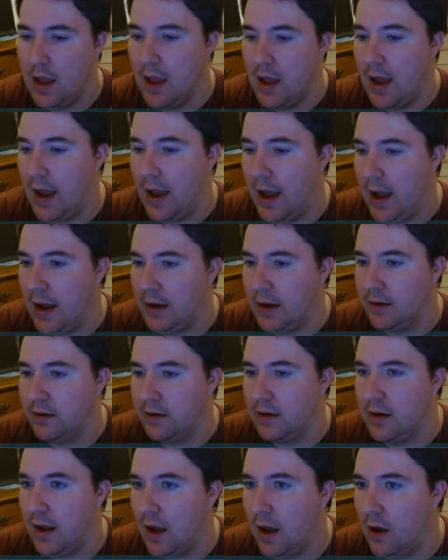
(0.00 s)
And
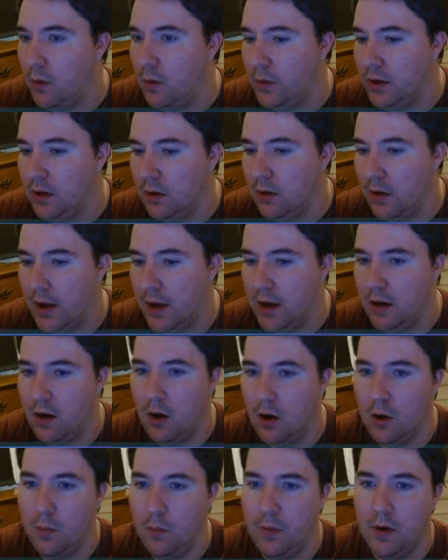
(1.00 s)
now we can go ahead and
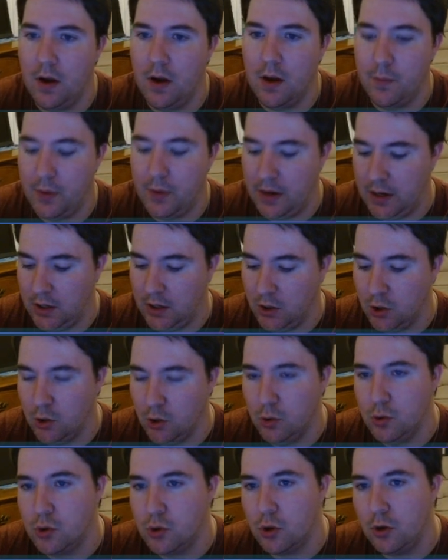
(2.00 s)
open up a
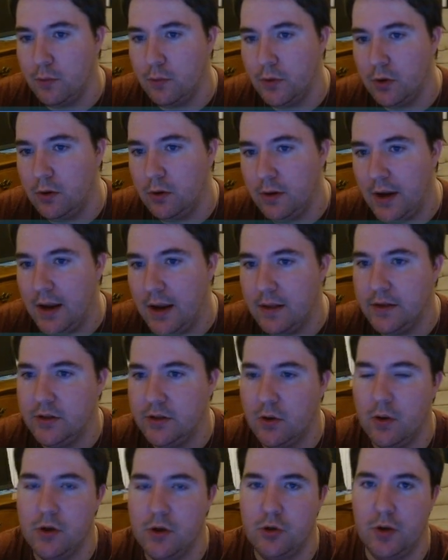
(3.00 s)
new terminal, and let's
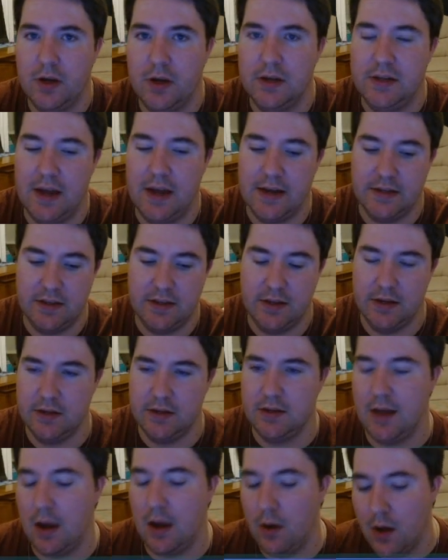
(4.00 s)
go ahead and try to test this.
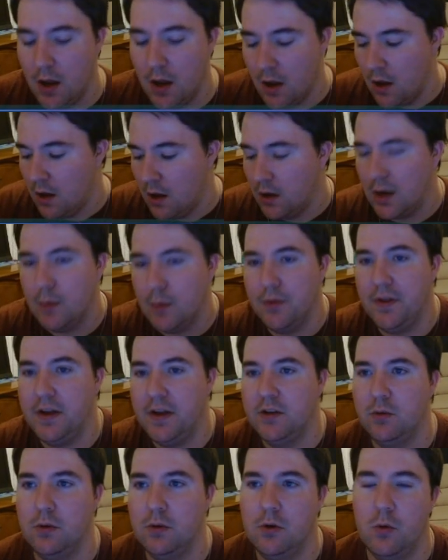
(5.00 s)
Now, a couple
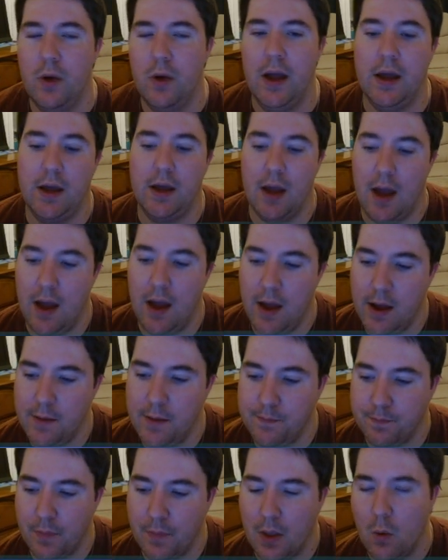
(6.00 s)
things real quick.
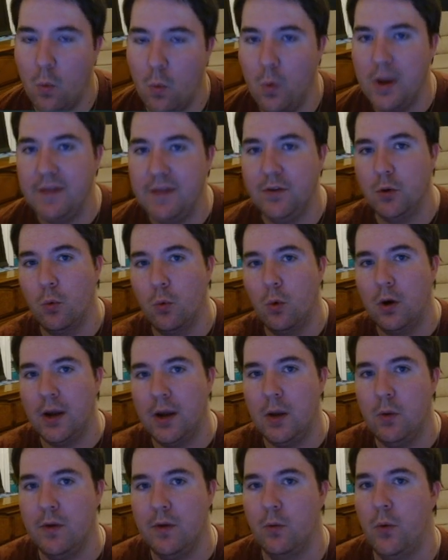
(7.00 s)
If you're
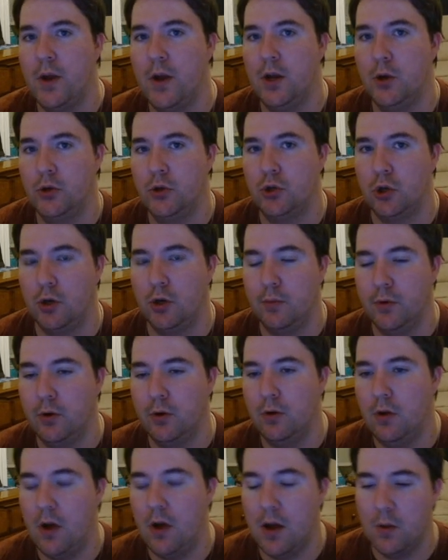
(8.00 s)
working with Windows
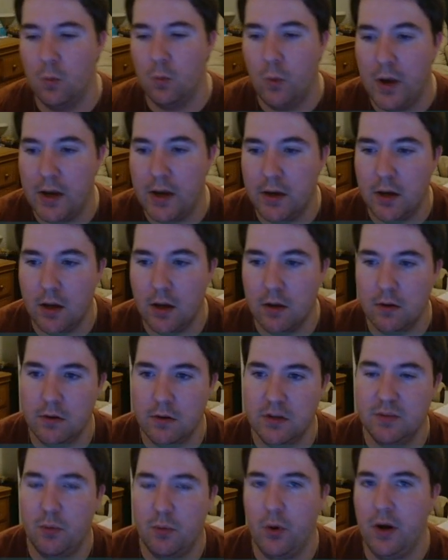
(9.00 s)
Terminal on
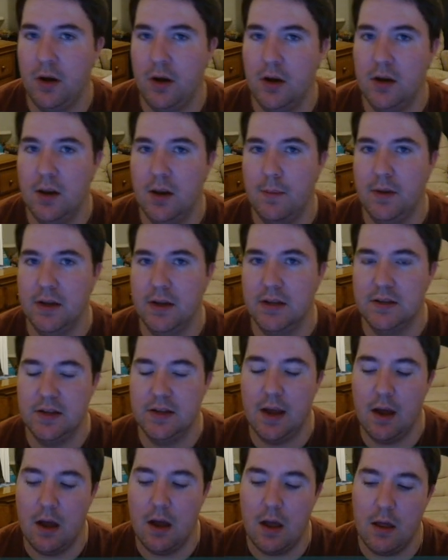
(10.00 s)
Windows pointed at
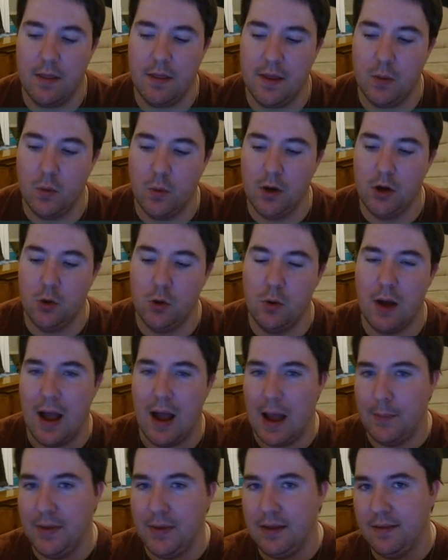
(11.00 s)
WSL, then when you
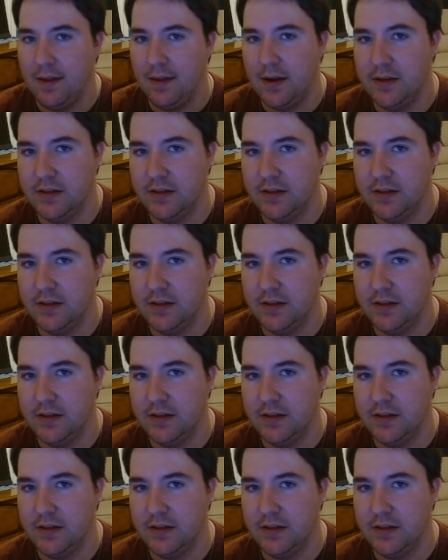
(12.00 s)
copy things